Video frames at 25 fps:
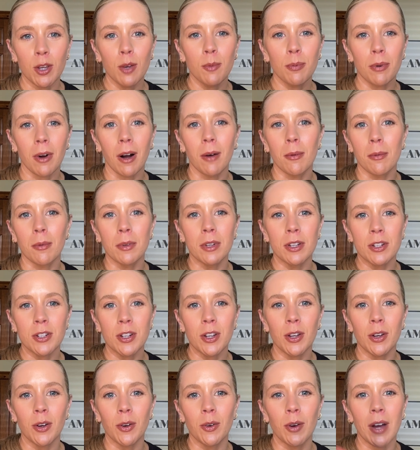you probably
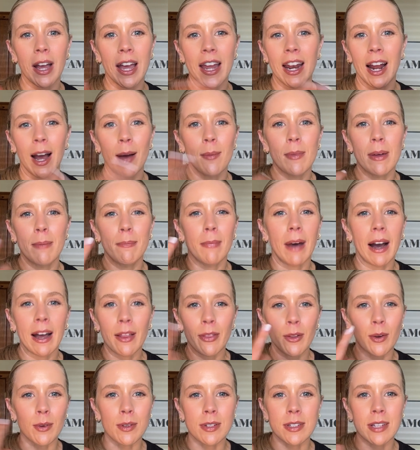do, and I'm in my
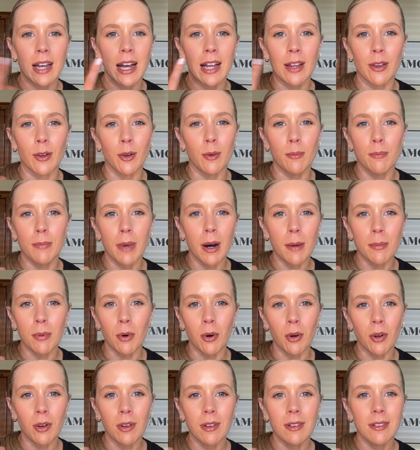little siloed
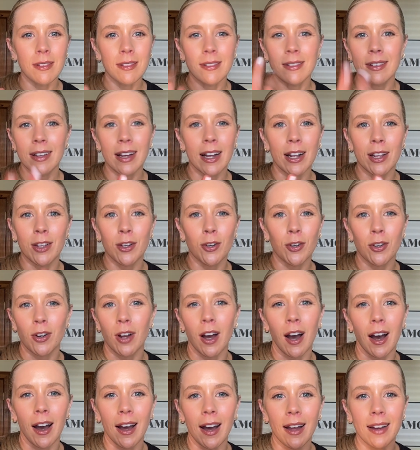bubble, and you're
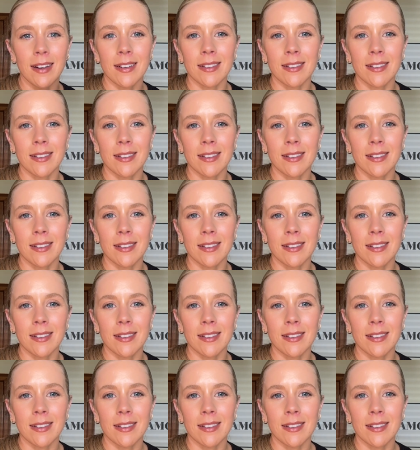not.